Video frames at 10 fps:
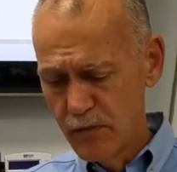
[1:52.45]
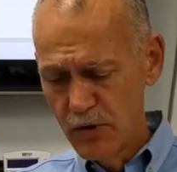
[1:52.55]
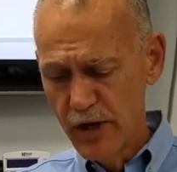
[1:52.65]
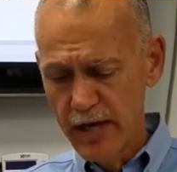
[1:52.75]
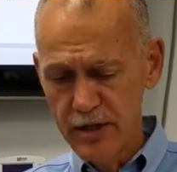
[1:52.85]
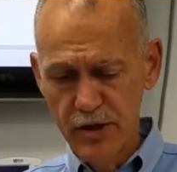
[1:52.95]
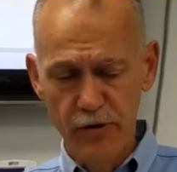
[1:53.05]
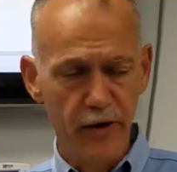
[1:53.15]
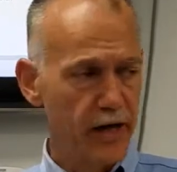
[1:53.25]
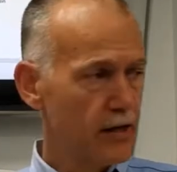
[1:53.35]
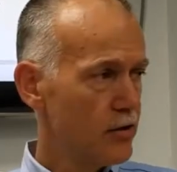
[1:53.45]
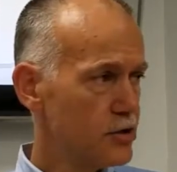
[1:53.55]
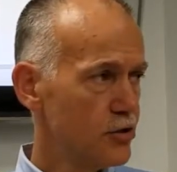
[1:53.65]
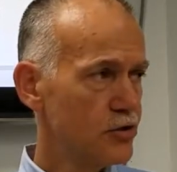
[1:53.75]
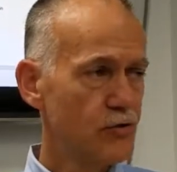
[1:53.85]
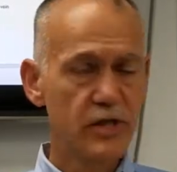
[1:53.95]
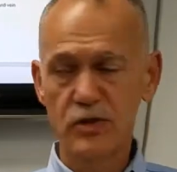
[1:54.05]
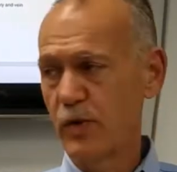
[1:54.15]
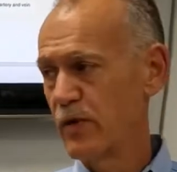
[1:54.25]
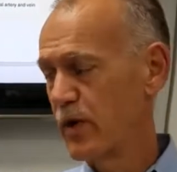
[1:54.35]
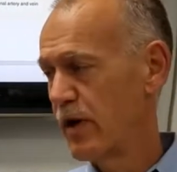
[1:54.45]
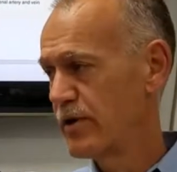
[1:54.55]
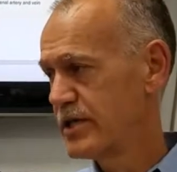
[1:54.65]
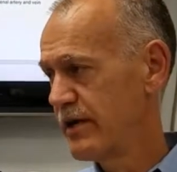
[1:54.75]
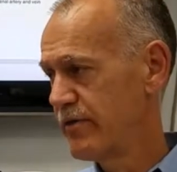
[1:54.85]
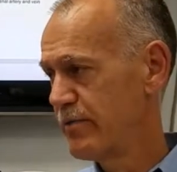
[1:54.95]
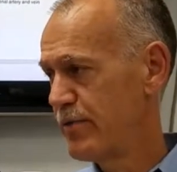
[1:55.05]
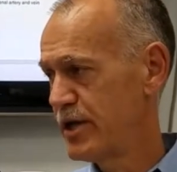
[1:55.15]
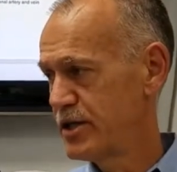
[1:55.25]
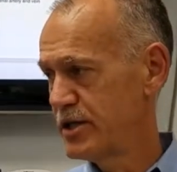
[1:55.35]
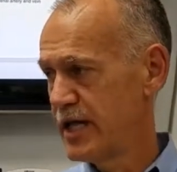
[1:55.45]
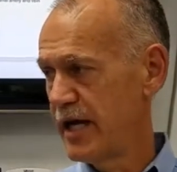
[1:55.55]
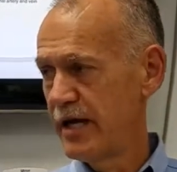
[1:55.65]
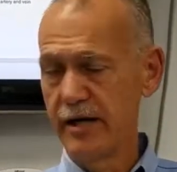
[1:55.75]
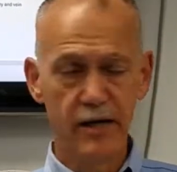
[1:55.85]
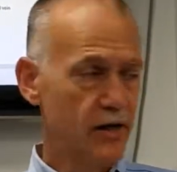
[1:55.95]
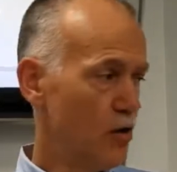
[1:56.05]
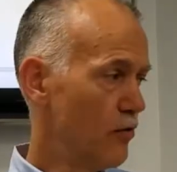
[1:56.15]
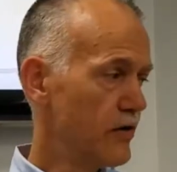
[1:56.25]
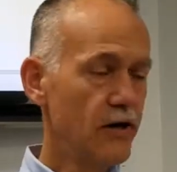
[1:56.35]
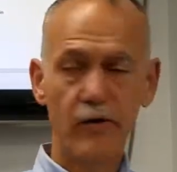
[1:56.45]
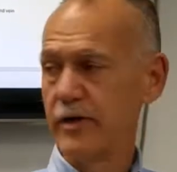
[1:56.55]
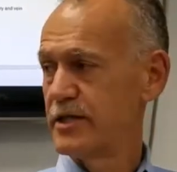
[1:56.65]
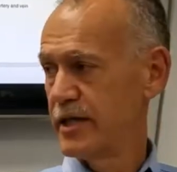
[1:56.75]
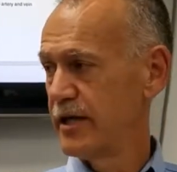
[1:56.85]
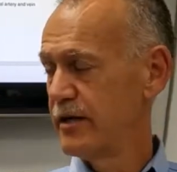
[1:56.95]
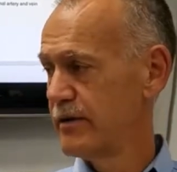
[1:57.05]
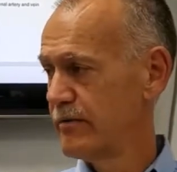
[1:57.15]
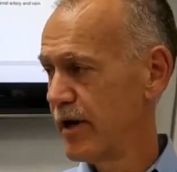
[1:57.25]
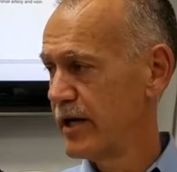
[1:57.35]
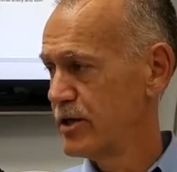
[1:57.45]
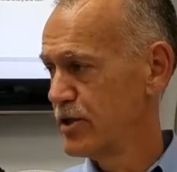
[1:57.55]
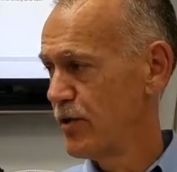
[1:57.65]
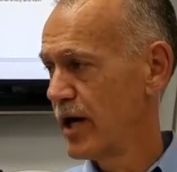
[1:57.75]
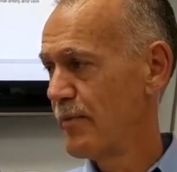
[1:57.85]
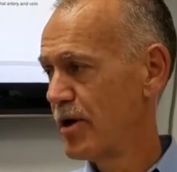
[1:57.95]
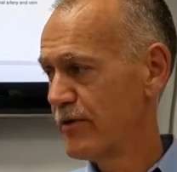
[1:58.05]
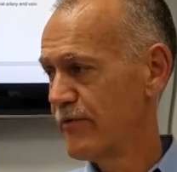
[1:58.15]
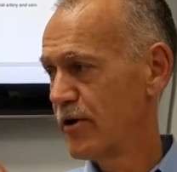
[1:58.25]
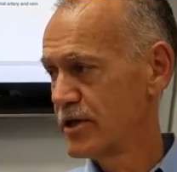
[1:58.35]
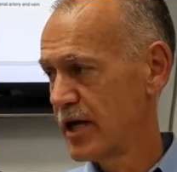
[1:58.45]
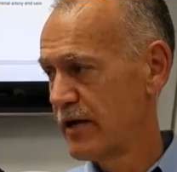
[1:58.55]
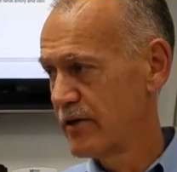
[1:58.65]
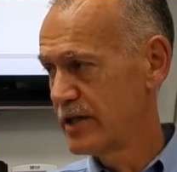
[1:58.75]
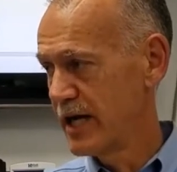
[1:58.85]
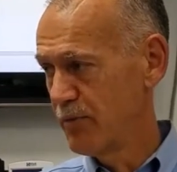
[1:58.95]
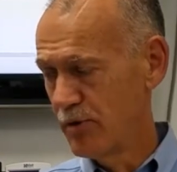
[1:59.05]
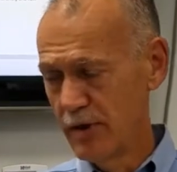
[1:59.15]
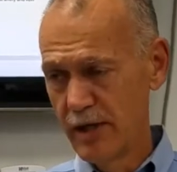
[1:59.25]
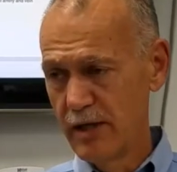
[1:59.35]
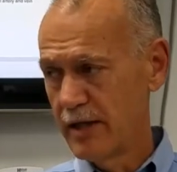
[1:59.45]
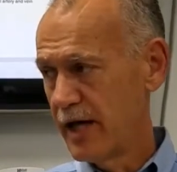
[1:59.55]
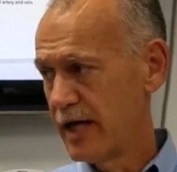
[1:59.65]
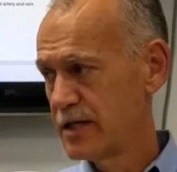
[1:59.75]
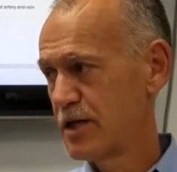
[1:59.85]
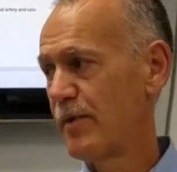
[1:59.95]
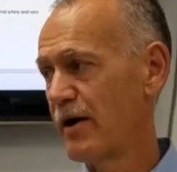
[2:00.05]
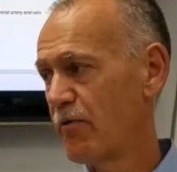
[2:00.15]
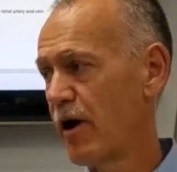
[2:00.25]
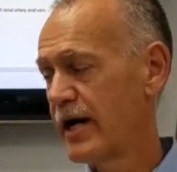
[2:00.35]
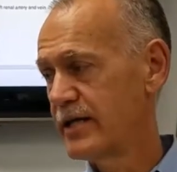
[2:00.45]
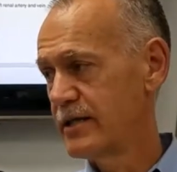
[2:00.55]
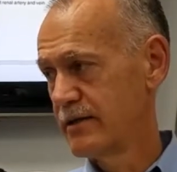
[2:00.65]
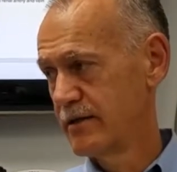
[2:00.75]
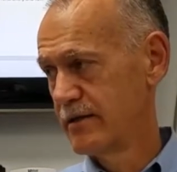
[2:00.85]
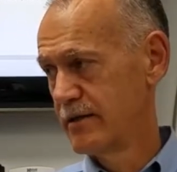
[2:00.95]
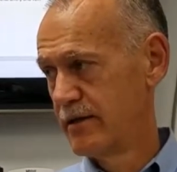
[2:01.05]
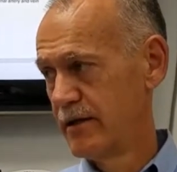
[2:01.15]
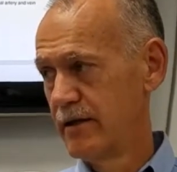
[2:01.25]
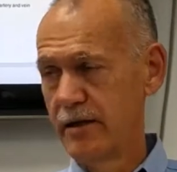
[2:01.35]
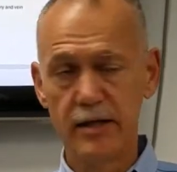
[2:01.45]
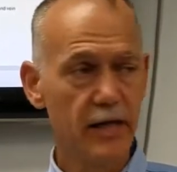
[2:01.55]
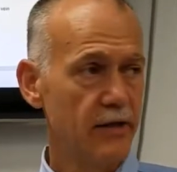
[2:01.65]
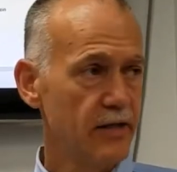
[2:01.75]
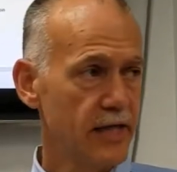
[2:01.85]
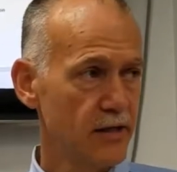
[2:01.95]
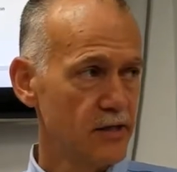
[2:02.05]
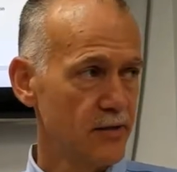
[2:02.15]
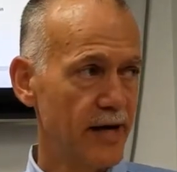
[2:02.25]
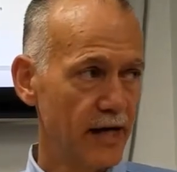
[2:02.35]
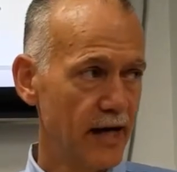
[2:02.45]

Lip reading: You guys know that in our surgery suite, we always have the patient's head over here on this end, right? So, and I'm on the far side of the table, the head's to my right, and the tail's to my